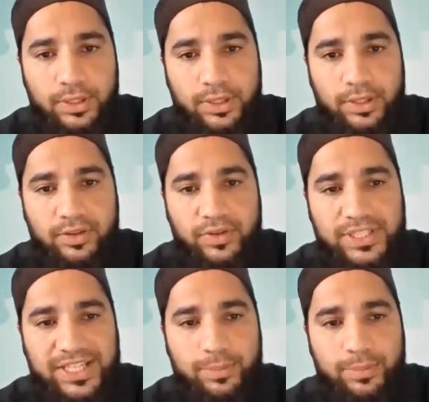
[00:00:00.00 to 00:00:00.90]
the
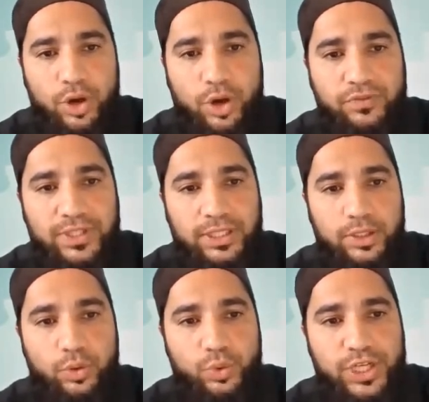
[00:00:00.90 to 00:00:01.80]
verse coming after it,
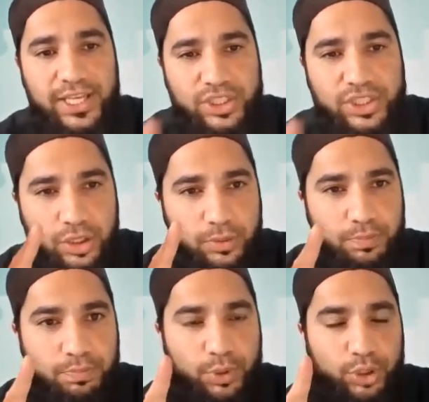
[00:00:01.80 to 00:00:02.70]
which has
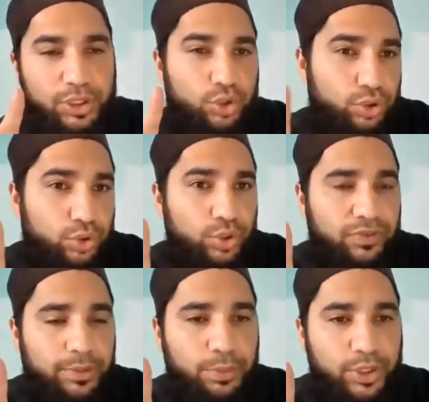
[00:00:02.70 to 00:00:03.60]
two
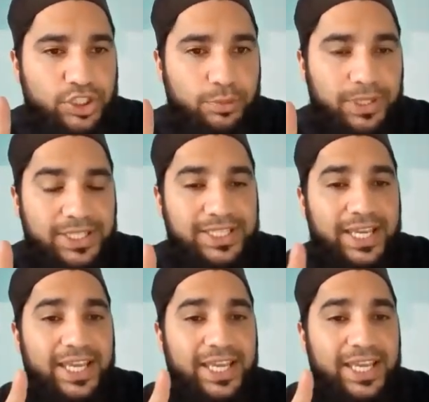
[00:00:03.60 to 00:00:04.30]
different potential meanings.